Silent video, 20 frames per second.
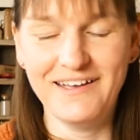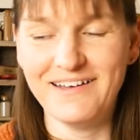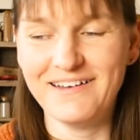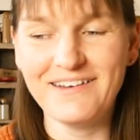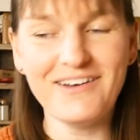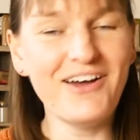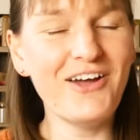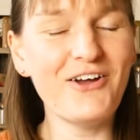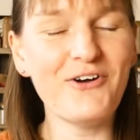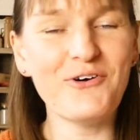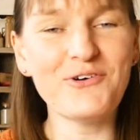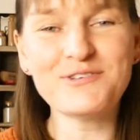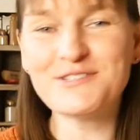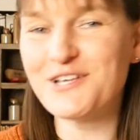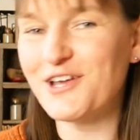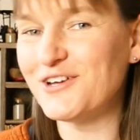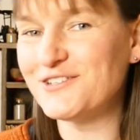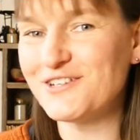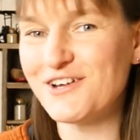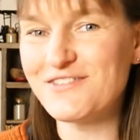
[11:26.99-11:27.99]
I
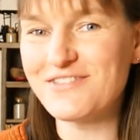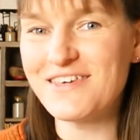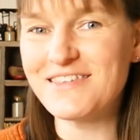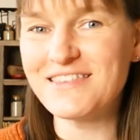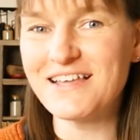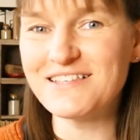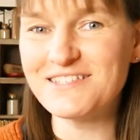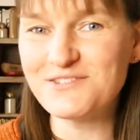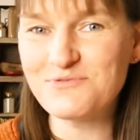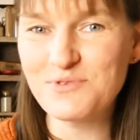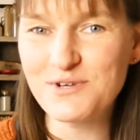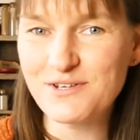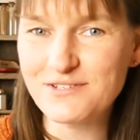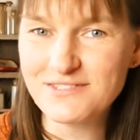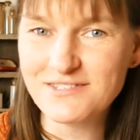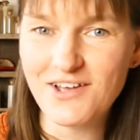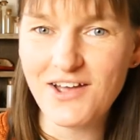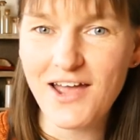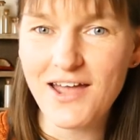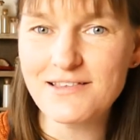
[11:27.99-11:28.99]
also don't think that's a real
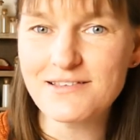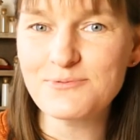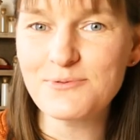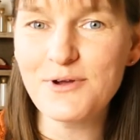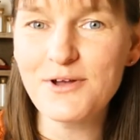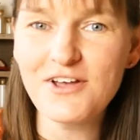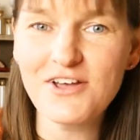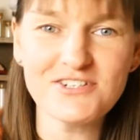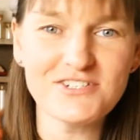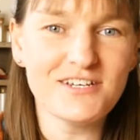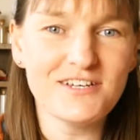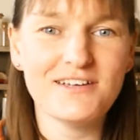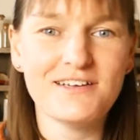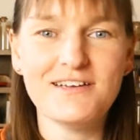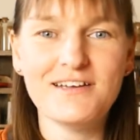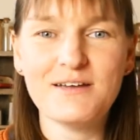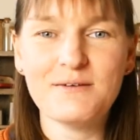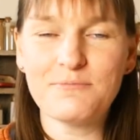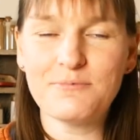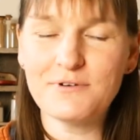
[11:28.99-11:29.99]
science word.
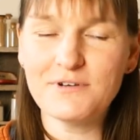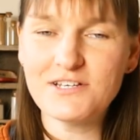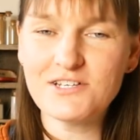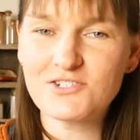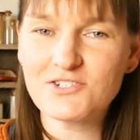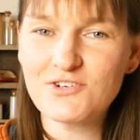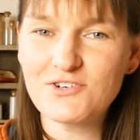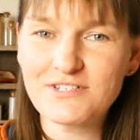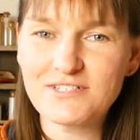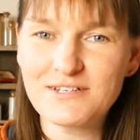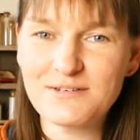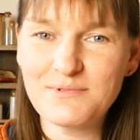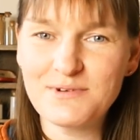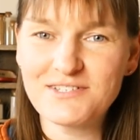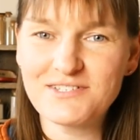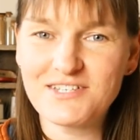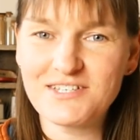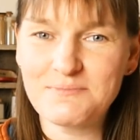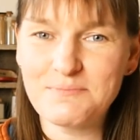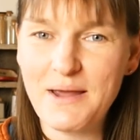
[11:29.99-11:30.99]
Pretty sure
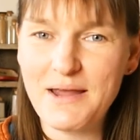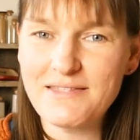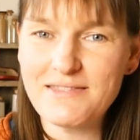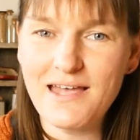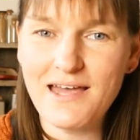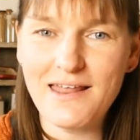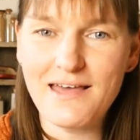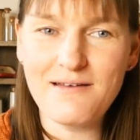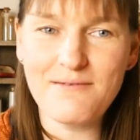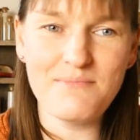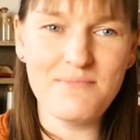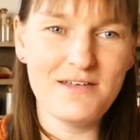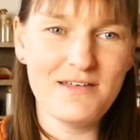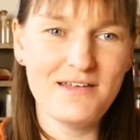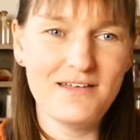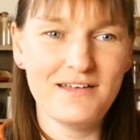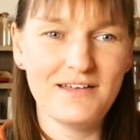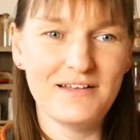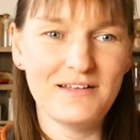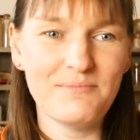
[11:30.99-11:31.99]
someone's just made that up,
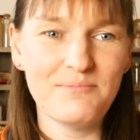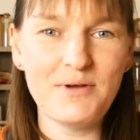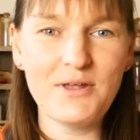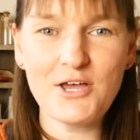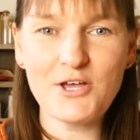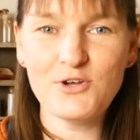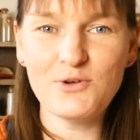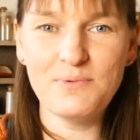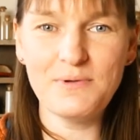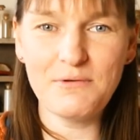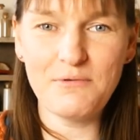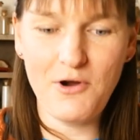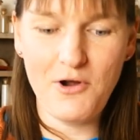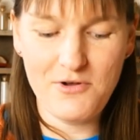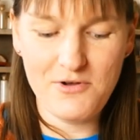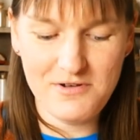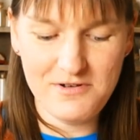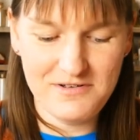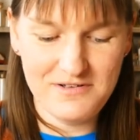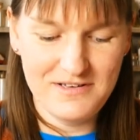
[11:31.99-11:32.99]
but I could be
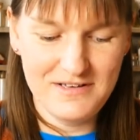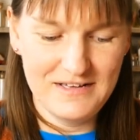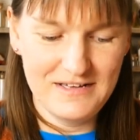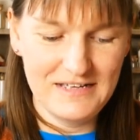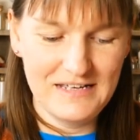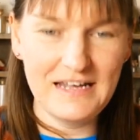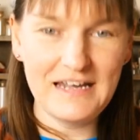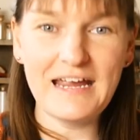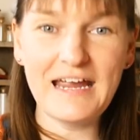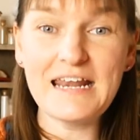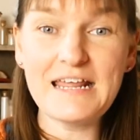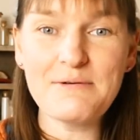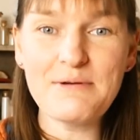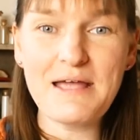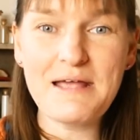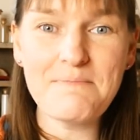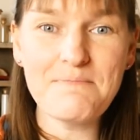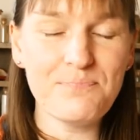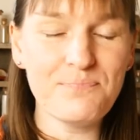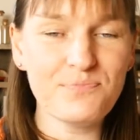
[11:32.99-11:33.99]
wrong.
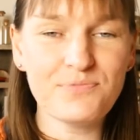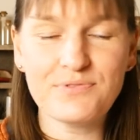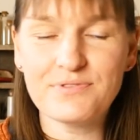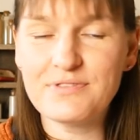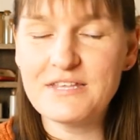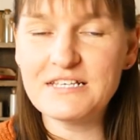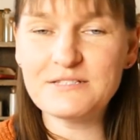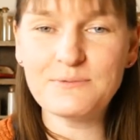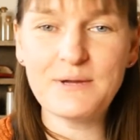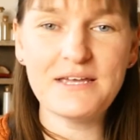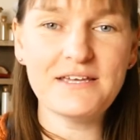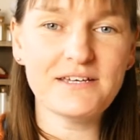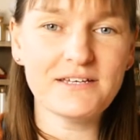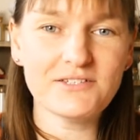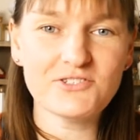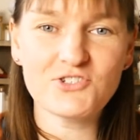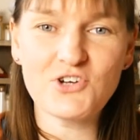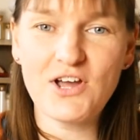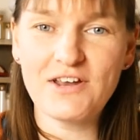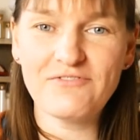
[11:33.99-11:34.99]
Anyway, this week,
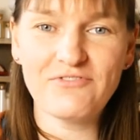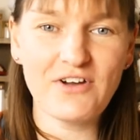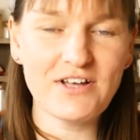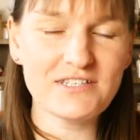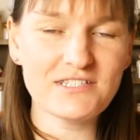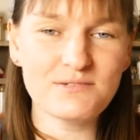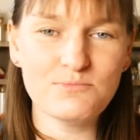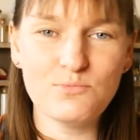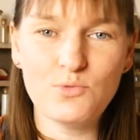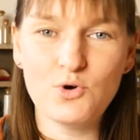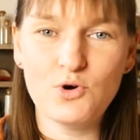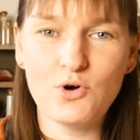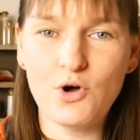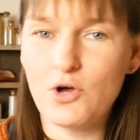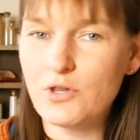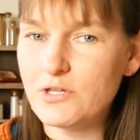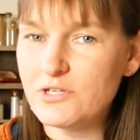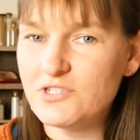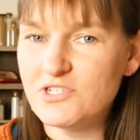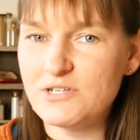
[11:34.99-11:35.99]
try and find some more
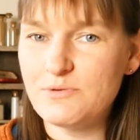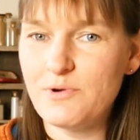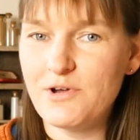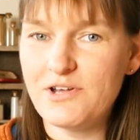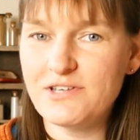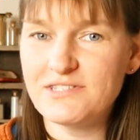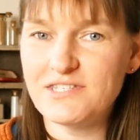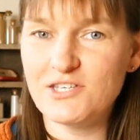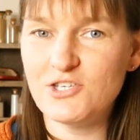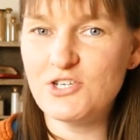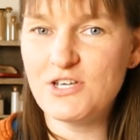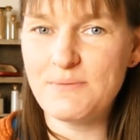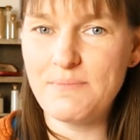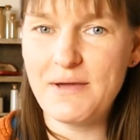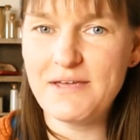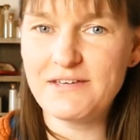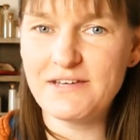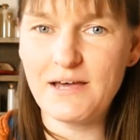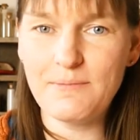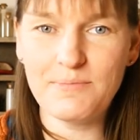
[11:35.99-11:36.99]
ology words that you can
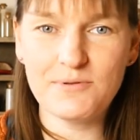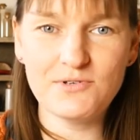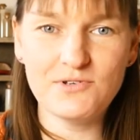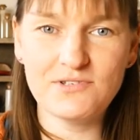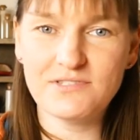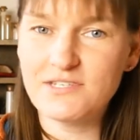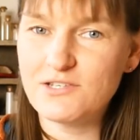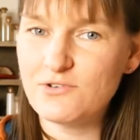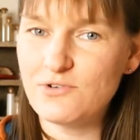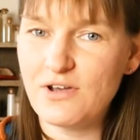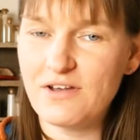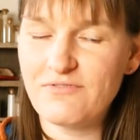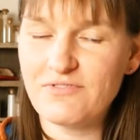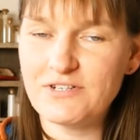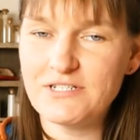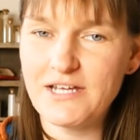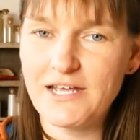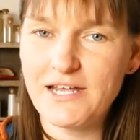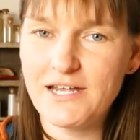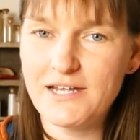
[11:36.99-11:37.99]
make up and use in your
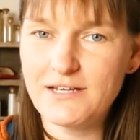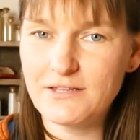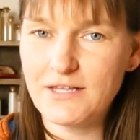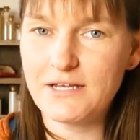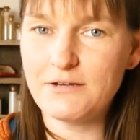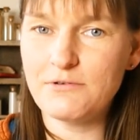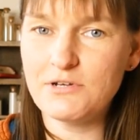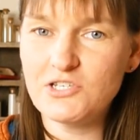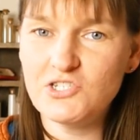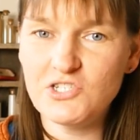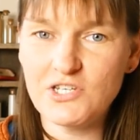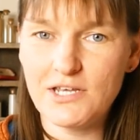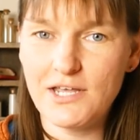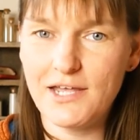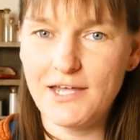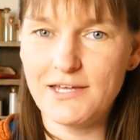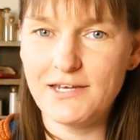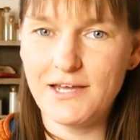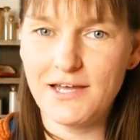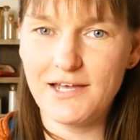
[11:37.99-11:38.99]
everyday language,
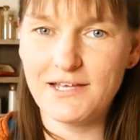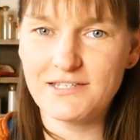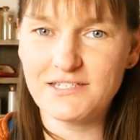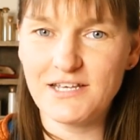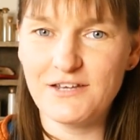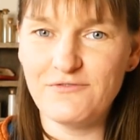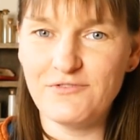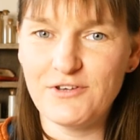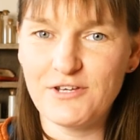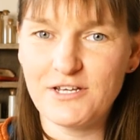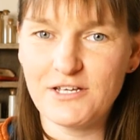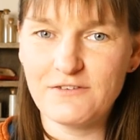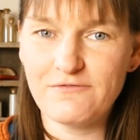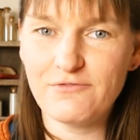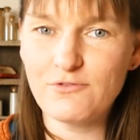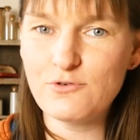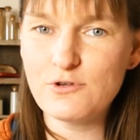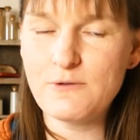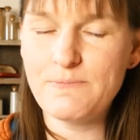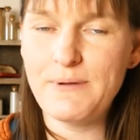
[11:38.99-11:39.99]
and see if you can
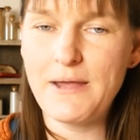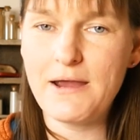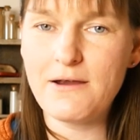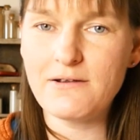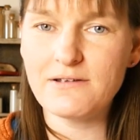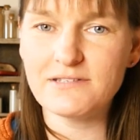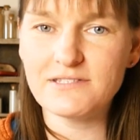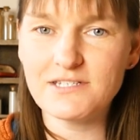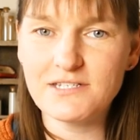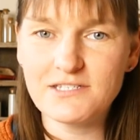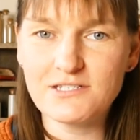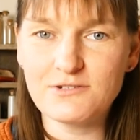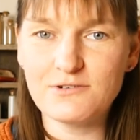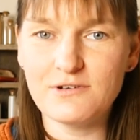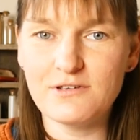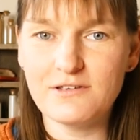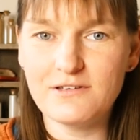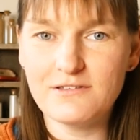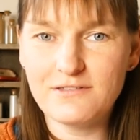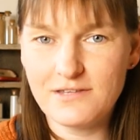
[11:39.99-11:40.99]
fool your parents into
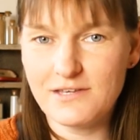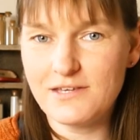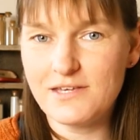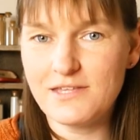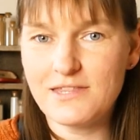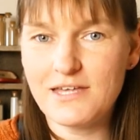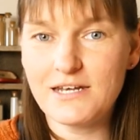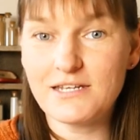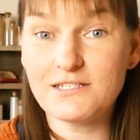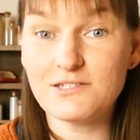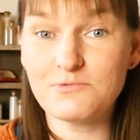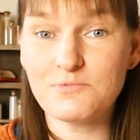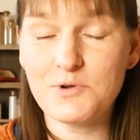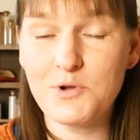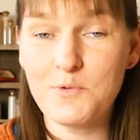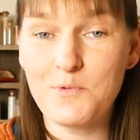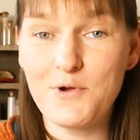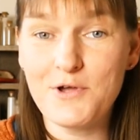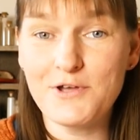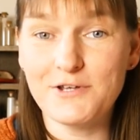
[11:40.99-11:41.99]
it thinking that it's a
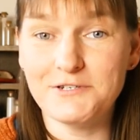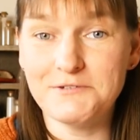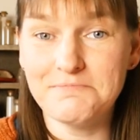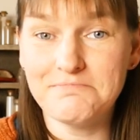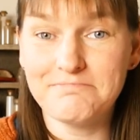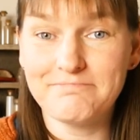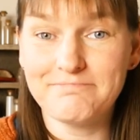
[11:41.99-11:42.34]
real word.